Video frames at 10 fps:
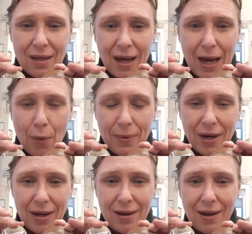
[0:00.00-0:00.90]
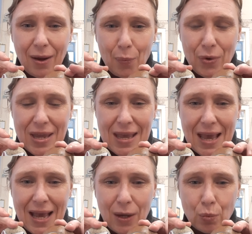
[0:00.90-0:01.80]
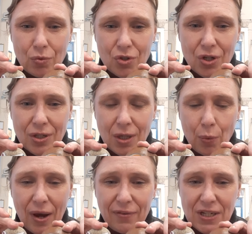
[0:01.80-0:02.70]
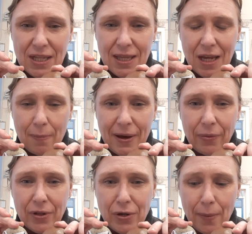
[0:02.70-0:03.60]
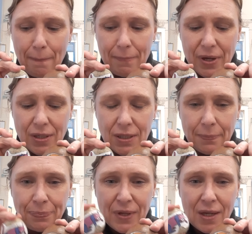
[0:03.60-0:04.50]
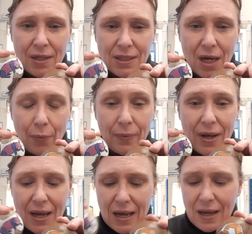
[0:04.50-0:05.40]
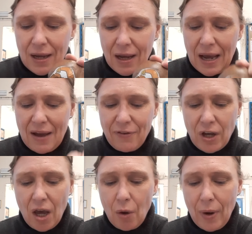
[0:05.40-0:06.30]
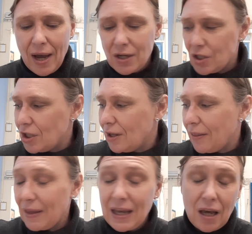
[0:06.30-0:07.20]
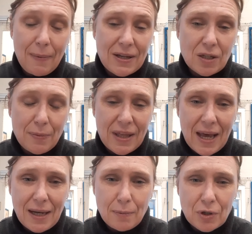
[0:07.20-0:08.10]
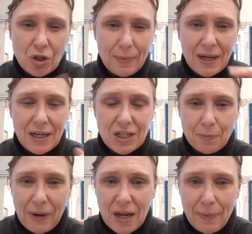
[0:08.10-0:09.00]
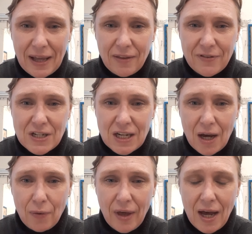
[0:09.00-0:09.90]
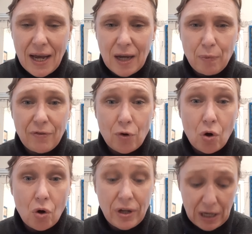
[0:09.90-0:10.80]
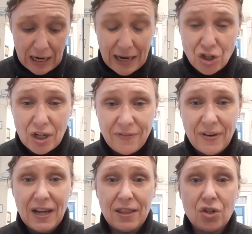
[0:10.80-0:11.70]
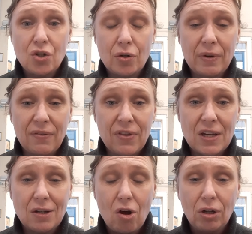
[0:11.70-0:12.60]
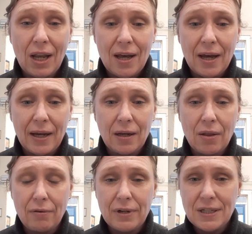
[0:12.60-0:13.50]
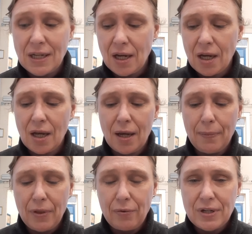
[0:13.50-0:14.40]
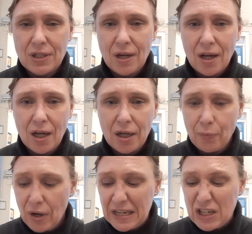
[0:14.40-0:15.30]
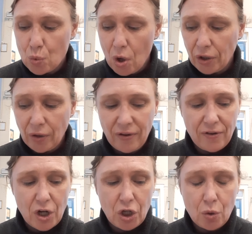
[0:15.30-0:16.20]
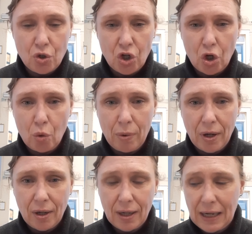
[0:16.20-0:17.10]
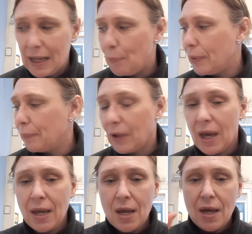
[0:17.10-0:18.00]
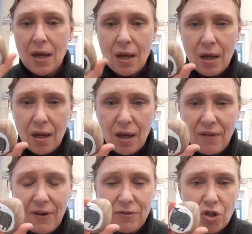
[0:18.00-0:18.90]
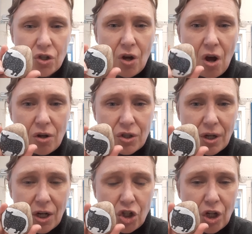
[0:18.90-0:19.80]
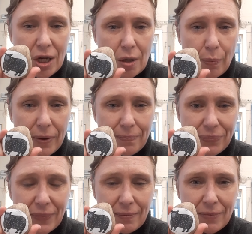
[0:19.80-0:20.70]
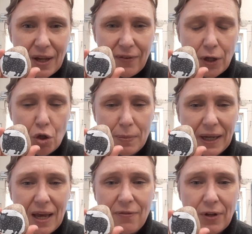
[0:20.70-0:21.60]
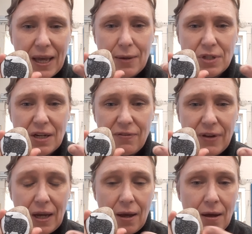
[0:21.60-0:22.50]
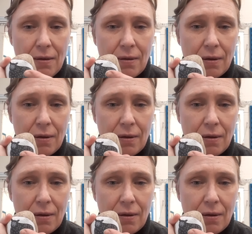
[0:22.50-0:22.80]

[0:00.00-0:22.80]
How many can we count? So we're having to think about the numbers. So have a go at thinking about some of the animals. You might need to play back the video that I had before, or you can actually find the story of this online. There is at least one on a YouTube clip, okay? If I've just got a sheep, if I use my careful counting finger,